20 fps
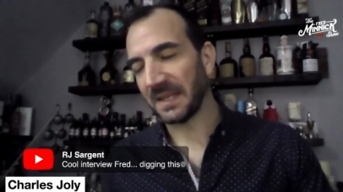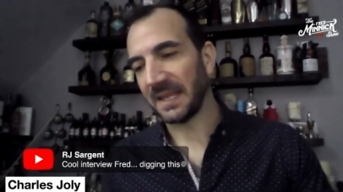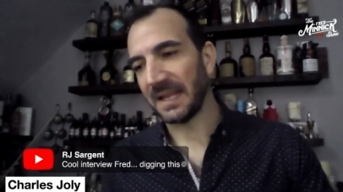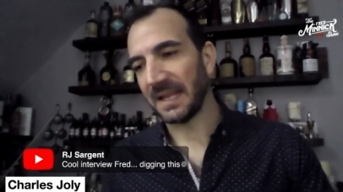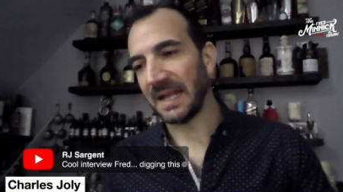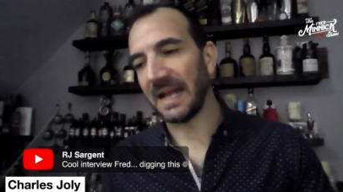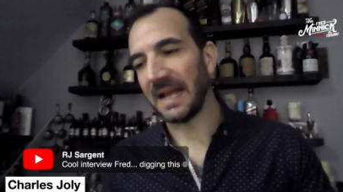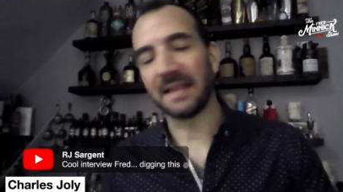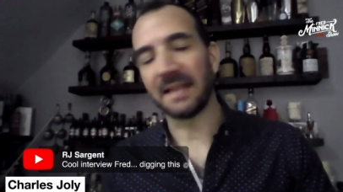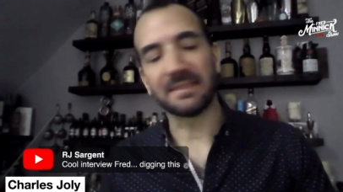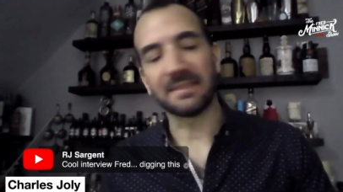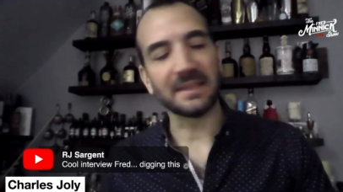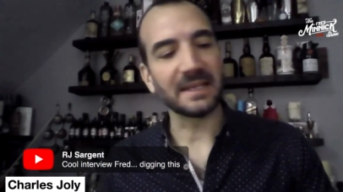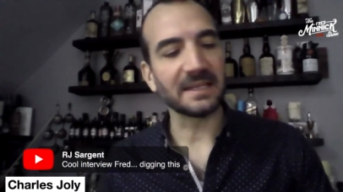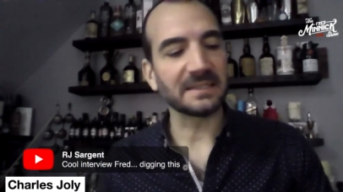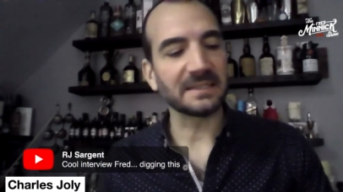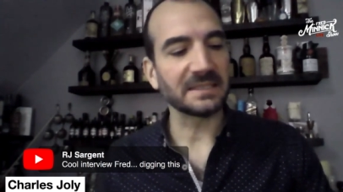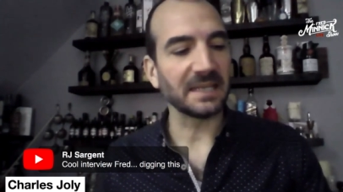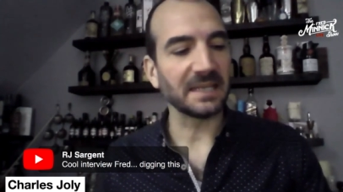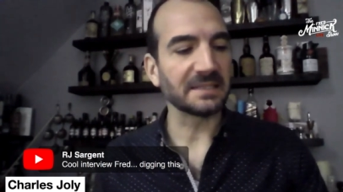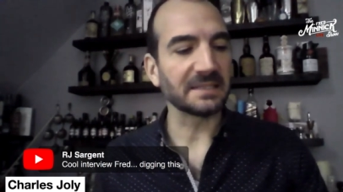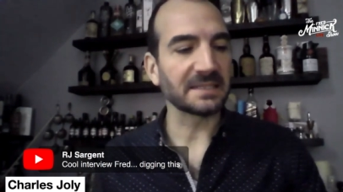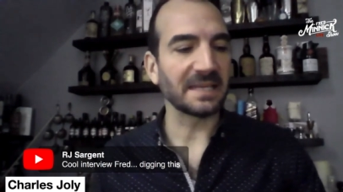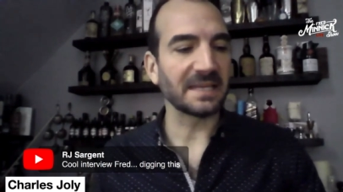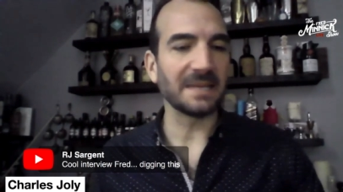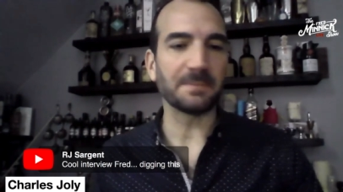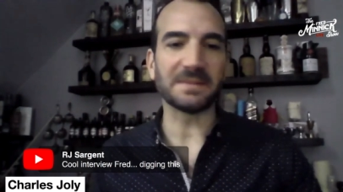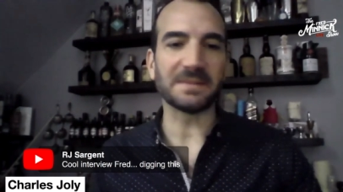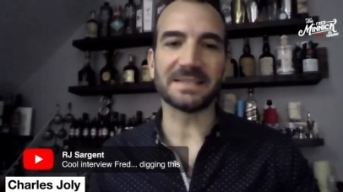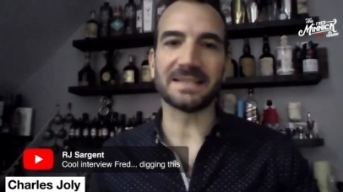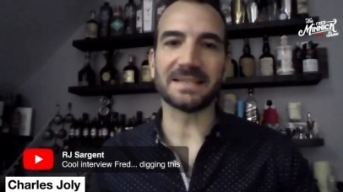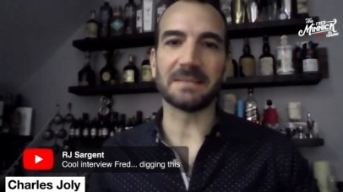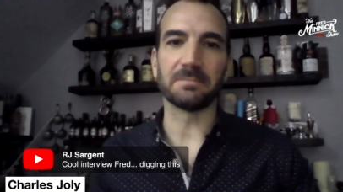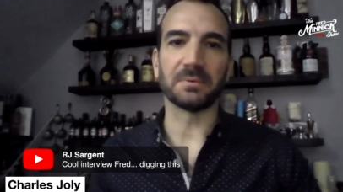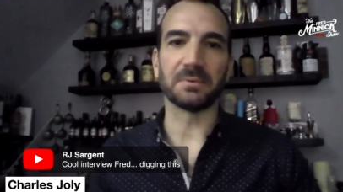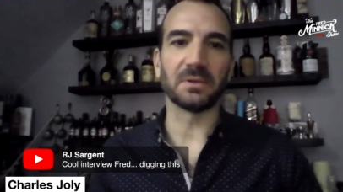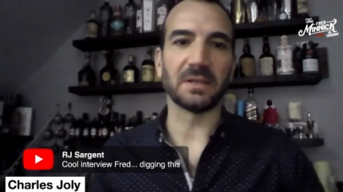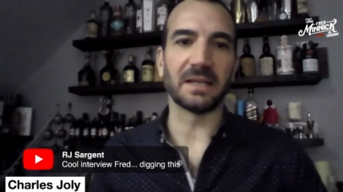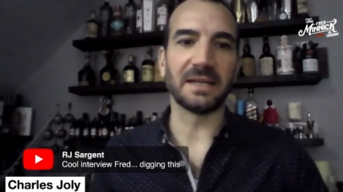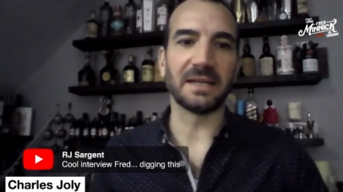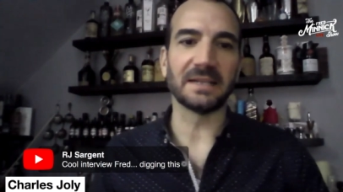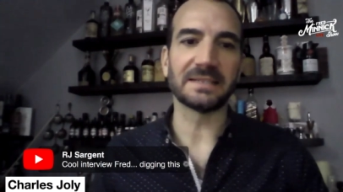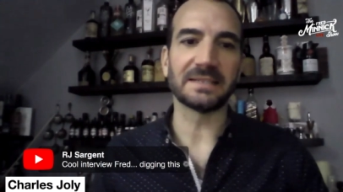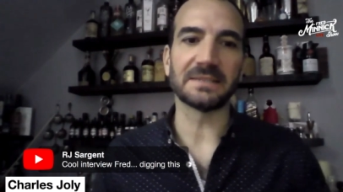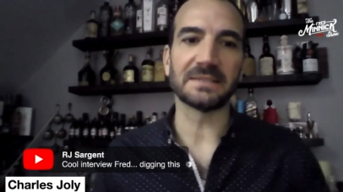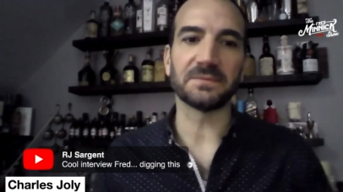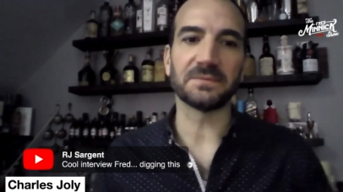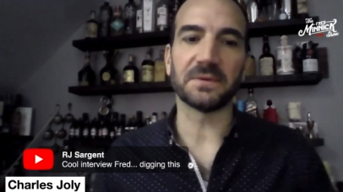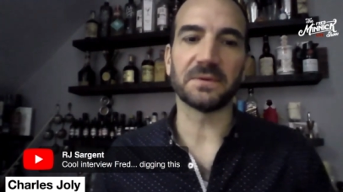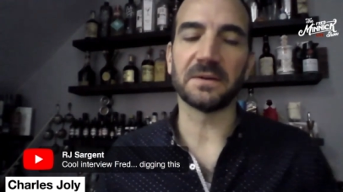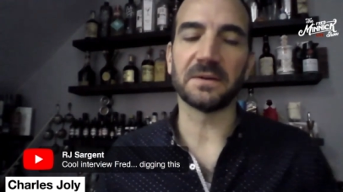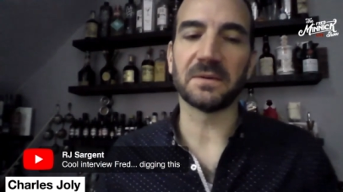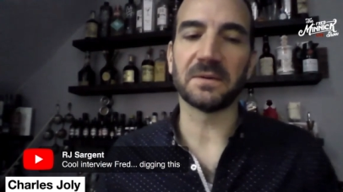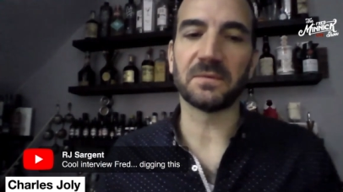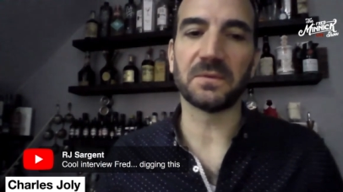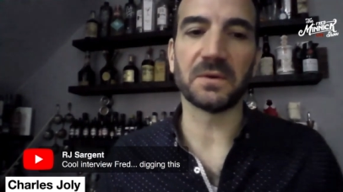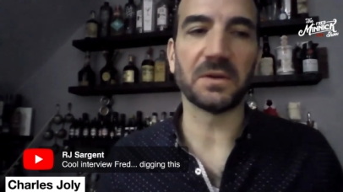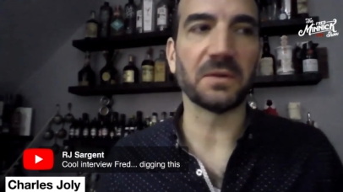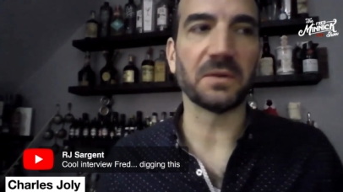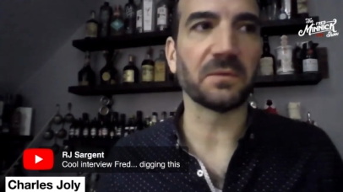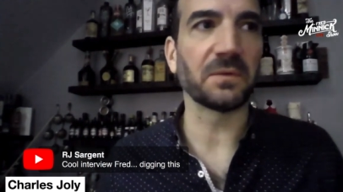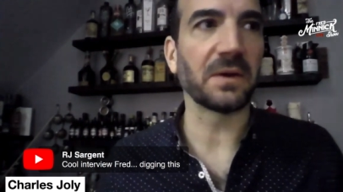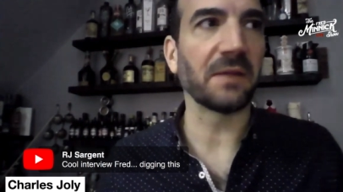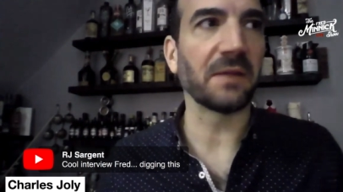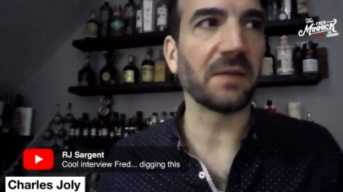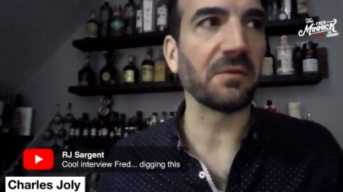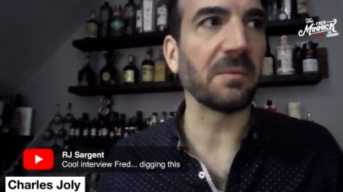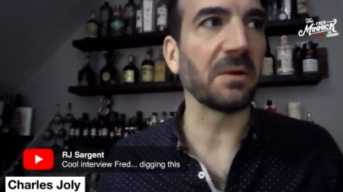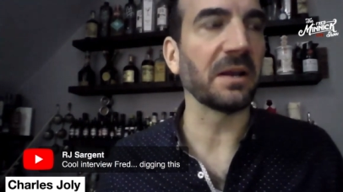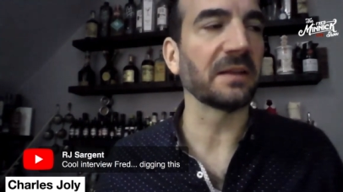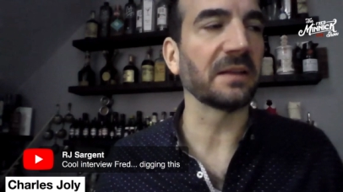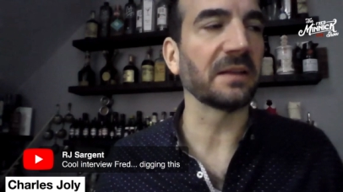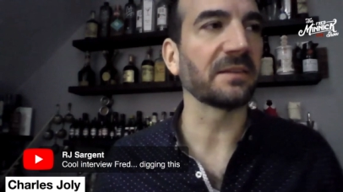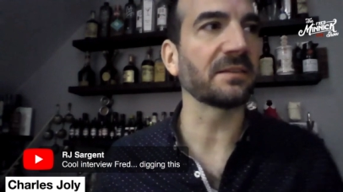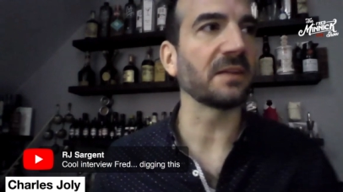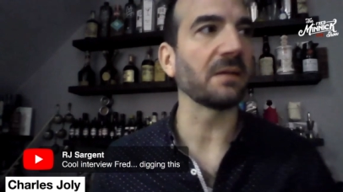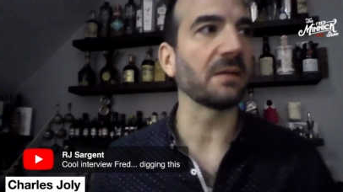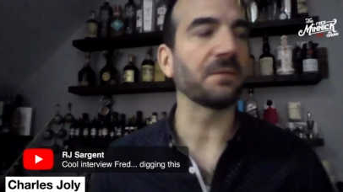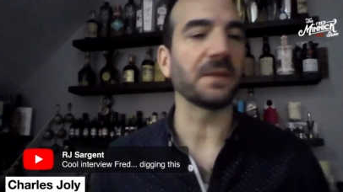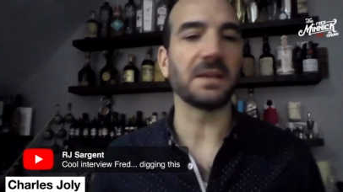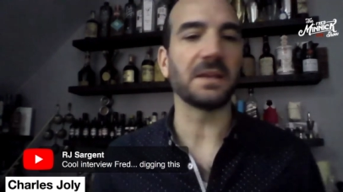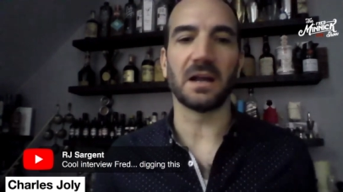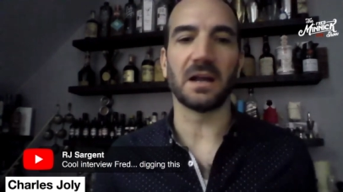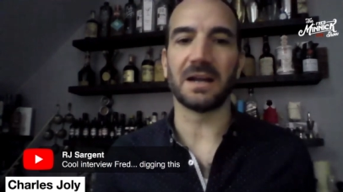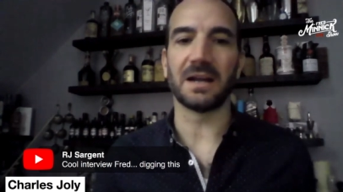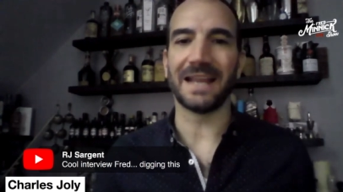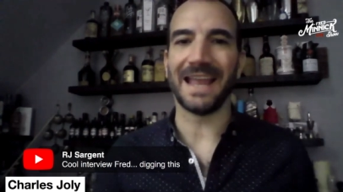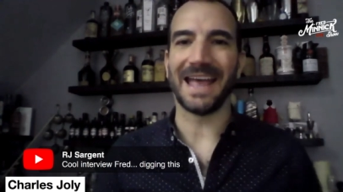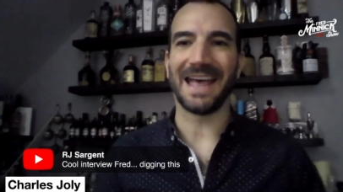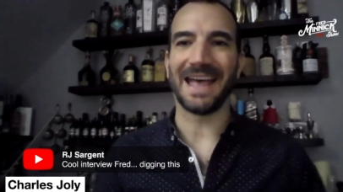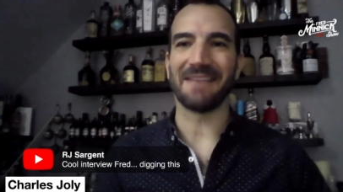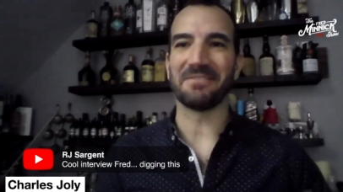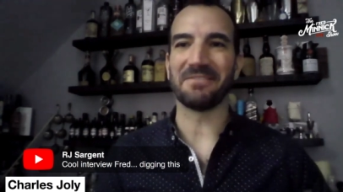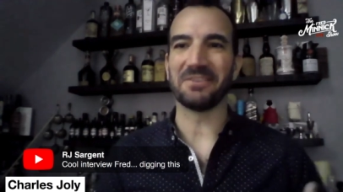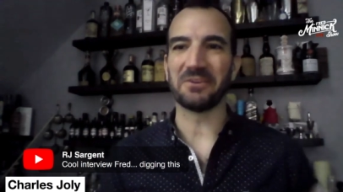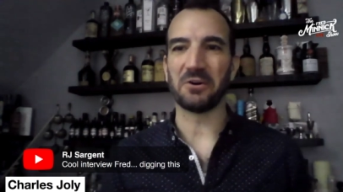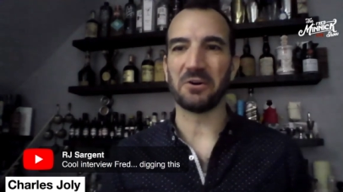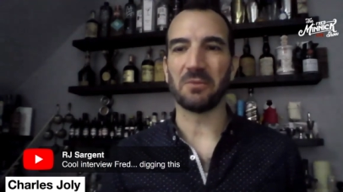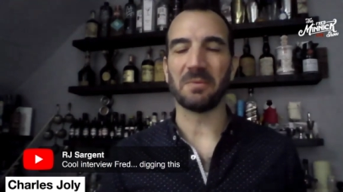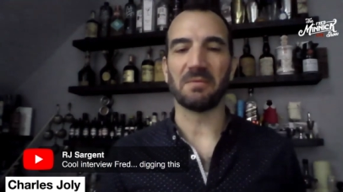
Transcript: I think it's keep it simple, and this is for everybody. It's stuff that you already have in your home.